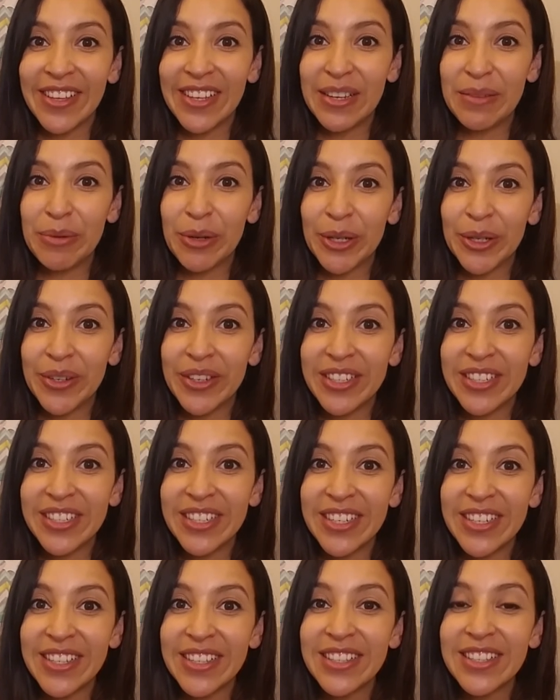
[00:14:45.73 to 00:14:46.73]
any more
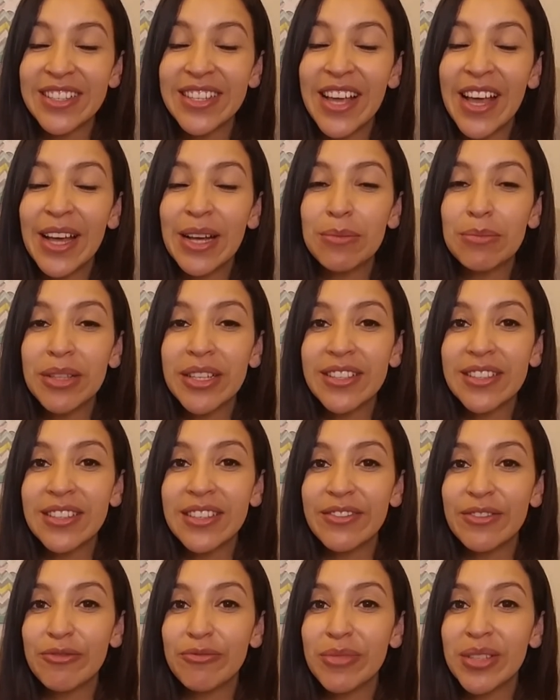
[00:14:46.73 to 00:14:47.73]
questions, please
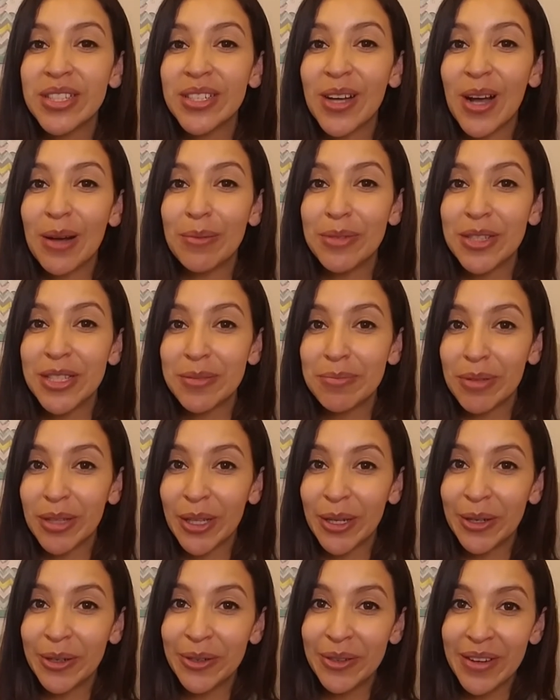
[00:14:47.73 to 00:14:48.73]
leave them in the comments
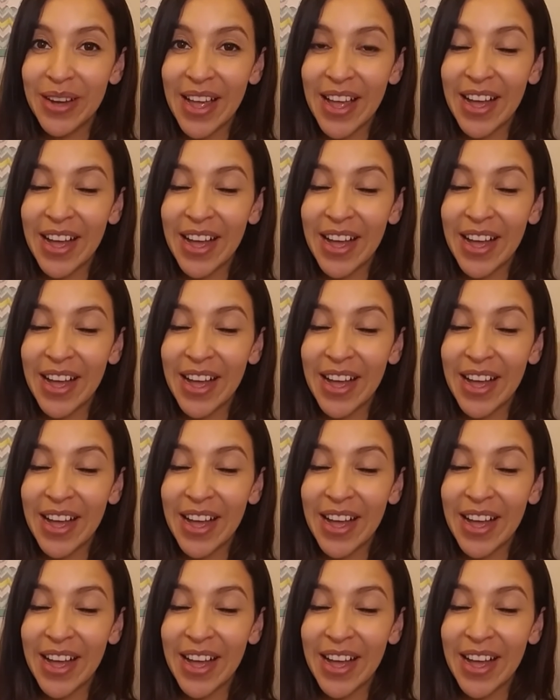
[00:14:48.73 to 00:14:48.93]
below.